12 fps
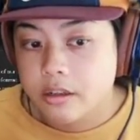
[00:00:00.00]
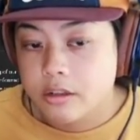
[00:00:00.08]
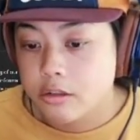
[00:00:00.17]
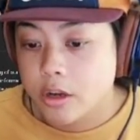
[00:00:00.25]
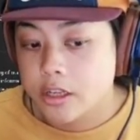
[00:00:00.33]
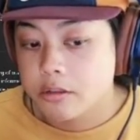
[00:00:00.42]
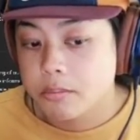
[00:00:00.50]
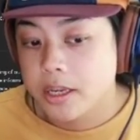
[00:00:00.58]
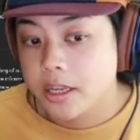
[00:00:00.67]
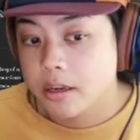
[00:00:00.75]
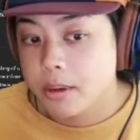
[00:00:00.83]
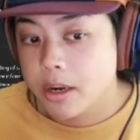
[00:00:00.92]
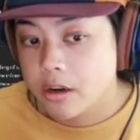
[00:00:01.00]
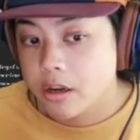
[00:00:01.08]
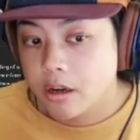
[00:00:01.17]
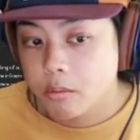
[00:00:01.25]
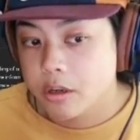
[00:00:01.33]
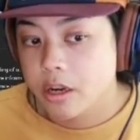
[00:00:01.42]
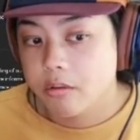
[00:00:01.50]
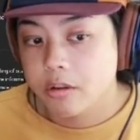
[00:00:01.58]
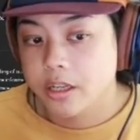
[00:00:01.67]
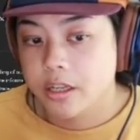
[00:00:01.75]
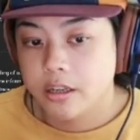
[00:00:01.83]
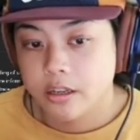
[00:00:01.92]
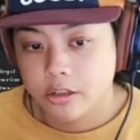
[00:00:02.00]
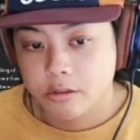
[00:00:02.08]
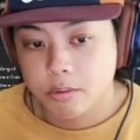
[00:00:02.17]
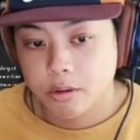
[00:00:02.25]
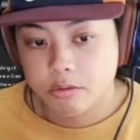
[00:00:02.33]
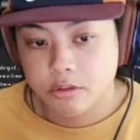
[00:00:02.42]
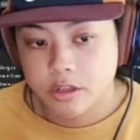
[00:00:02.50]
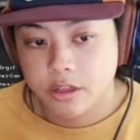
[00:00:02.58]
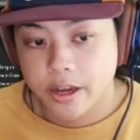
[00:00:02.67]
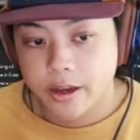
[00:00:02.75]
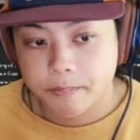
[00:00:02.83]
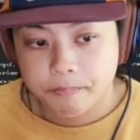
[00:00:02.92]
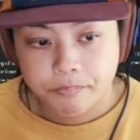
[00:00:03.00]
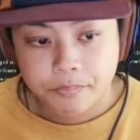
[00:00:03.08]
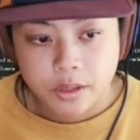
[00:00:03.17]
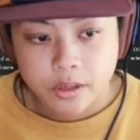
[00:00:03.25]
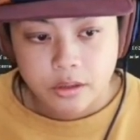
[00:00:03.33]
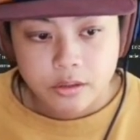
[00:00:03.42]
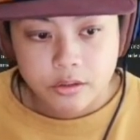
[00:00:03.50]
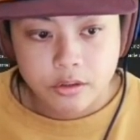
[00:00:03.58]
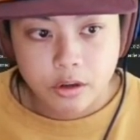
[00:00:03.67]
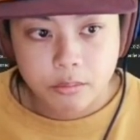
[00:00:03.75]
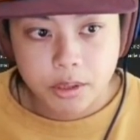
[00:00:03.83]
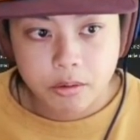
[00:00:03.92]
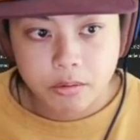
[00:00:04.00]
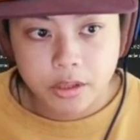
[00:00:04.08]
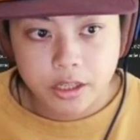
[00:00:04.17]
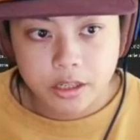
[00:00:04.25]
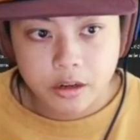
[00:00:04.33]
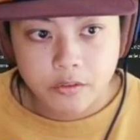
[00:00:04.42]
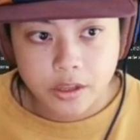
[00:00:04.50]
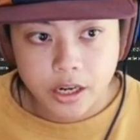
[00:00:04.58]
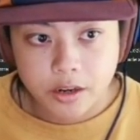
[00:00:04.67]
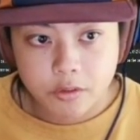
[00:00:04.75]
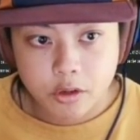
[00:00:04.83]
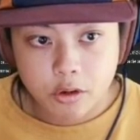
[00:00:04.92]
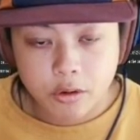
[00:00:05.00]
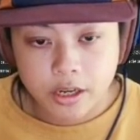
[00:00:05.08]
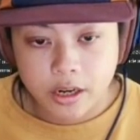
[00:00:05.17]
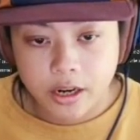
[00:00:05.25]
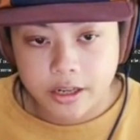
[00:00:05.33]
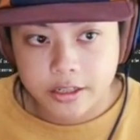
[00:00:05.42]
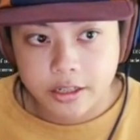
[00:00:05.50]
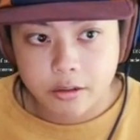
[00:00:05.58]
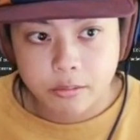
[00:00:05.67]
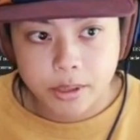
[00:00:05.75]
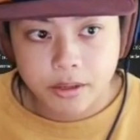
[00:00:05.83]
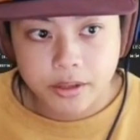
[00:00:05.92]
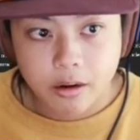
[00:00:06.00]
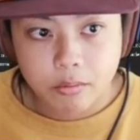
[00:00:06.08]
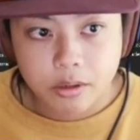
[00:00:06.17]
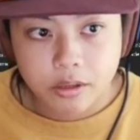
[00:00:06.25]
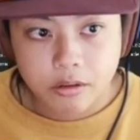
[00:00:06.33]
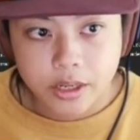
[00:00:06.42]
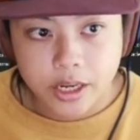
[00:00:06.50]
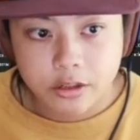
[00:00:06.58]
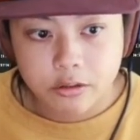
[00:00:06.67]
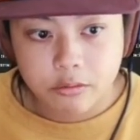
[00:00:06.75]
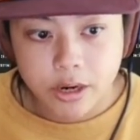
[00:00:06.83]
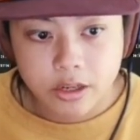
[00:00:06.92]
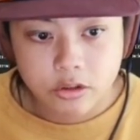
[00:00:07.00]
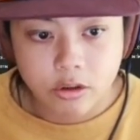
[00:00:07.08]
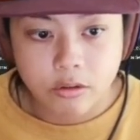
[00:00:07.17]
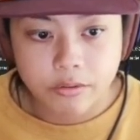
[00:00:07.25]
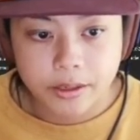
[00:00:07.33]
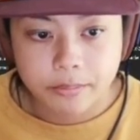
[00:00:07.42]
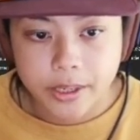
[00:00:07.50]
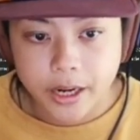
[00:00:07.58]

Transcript: So us being in America, we're not really exposed to that. So I'm not really going to cover that. I have no idea about that one. Okay, direct solvent.